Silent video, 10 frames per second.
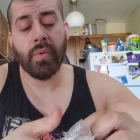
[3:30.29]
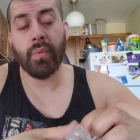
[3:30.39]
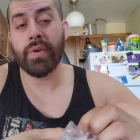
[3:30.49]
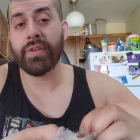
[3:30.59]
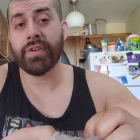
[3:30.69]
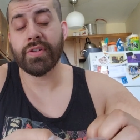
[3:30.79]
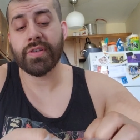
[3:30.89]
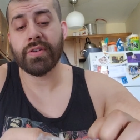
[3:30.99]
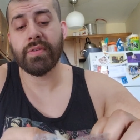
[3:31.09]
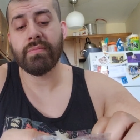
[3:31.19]
when
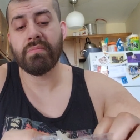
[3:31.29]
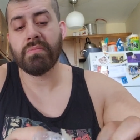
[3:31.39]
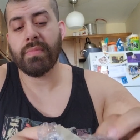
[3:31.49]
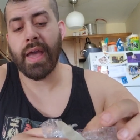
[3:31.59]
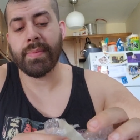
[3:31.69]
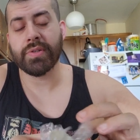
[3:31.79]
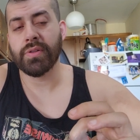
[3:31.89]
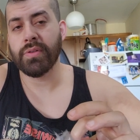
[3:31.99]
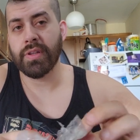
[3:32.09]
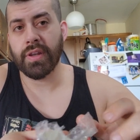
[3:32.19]
there's
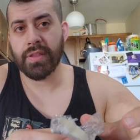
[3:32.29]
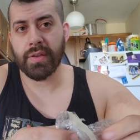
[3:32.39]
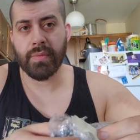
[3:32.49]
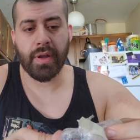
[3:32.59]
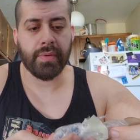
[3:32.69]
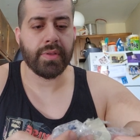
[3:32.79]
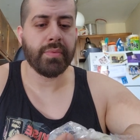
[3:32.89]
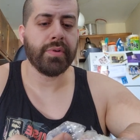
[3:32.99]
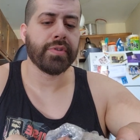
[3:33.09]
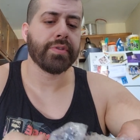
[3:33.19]
absolutely nothing wrong with the
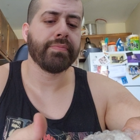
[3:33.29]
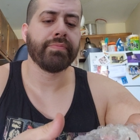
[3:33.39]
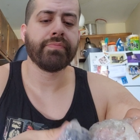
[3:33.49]
rules.